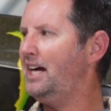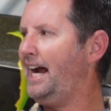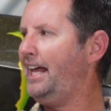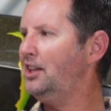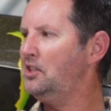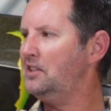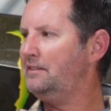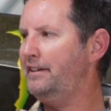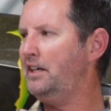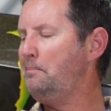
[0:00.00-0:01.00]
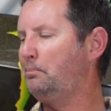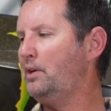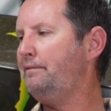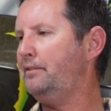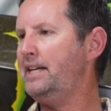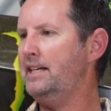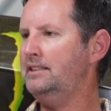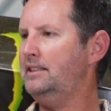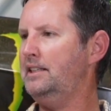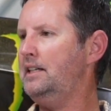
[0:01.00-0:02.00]
I looked very briefly
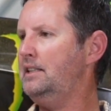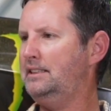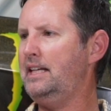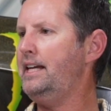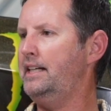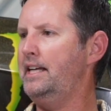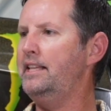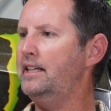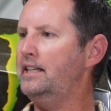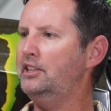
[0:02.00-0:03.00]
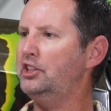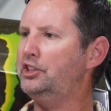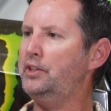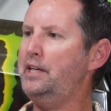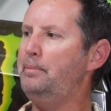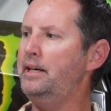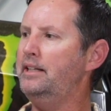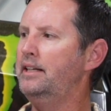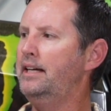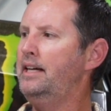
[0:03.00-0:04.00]
into staying in the industry,
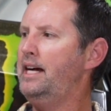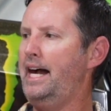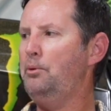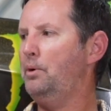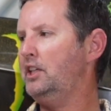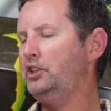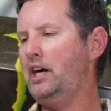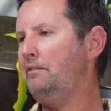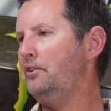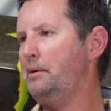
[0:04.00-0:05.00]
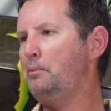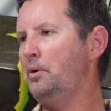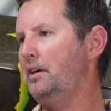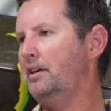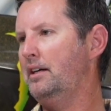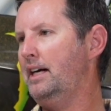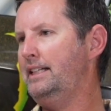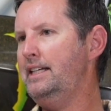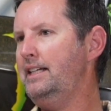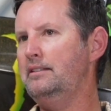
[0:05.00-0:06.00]
but I didn't want to travel anymore. Yeah. I
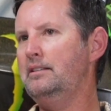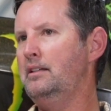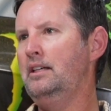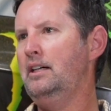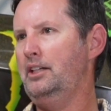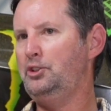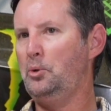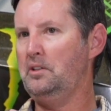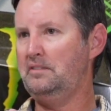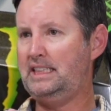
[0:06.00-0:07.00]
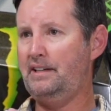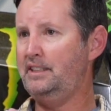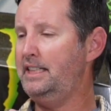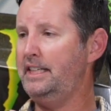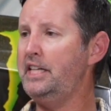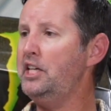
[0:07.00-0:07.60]
did it a total of 17